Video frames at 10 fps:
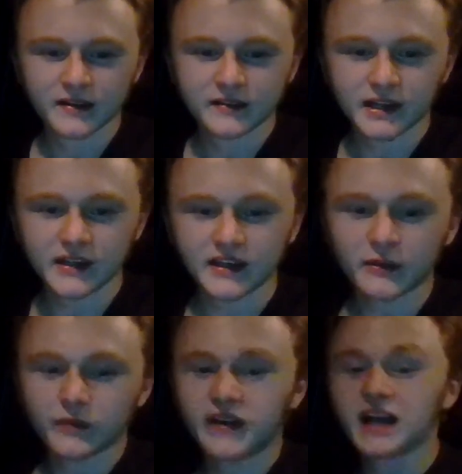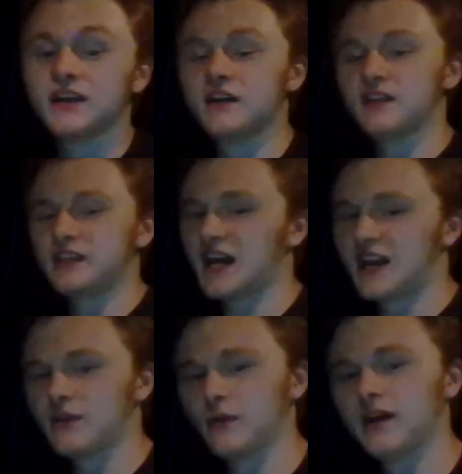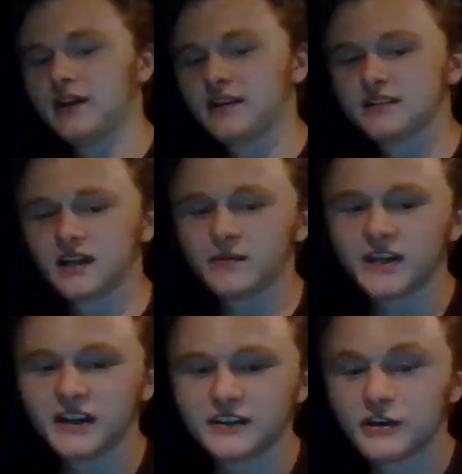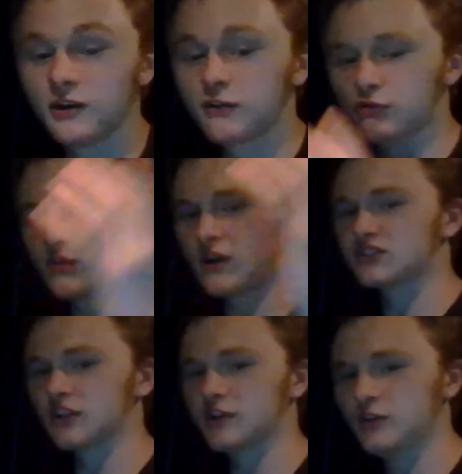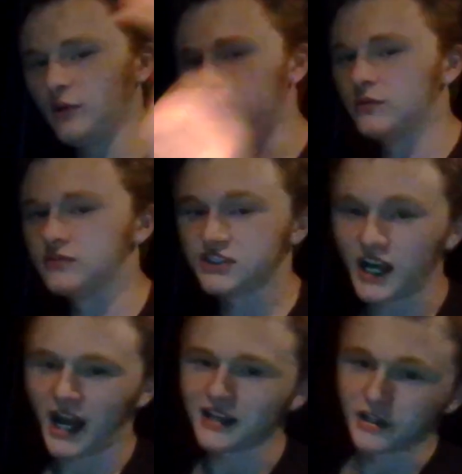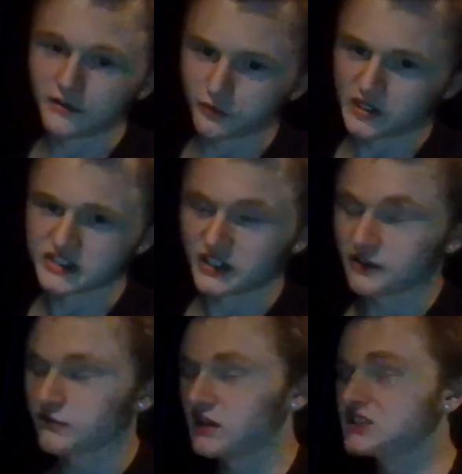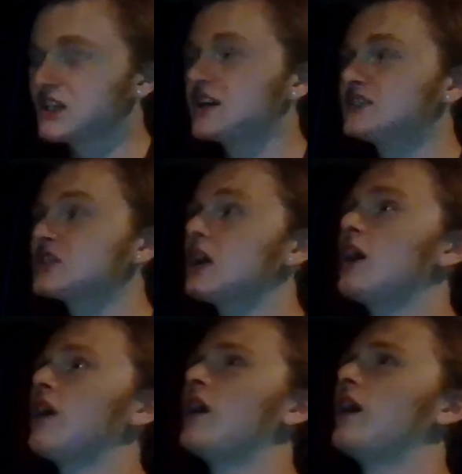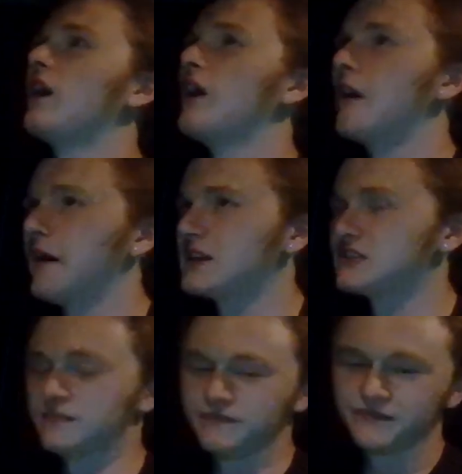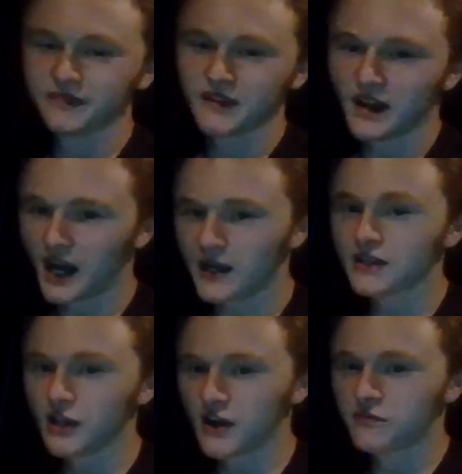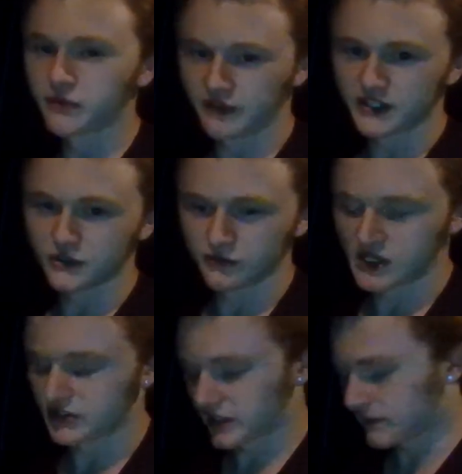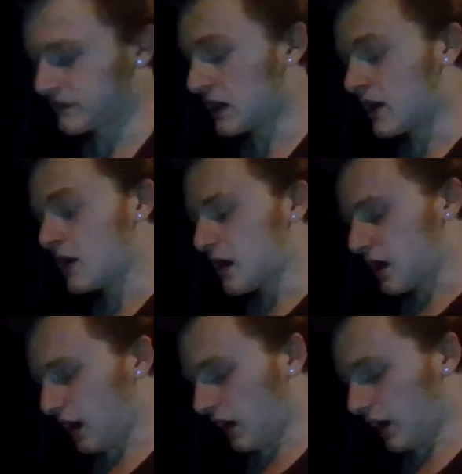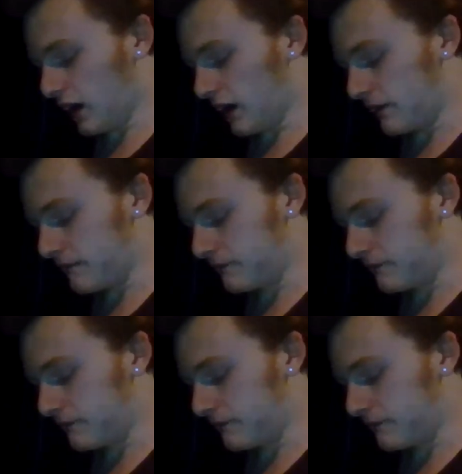that we've got that out of the way, time to get into wrestling news. I love wrestling. Wrestling is awesome. I love professional wrestling. I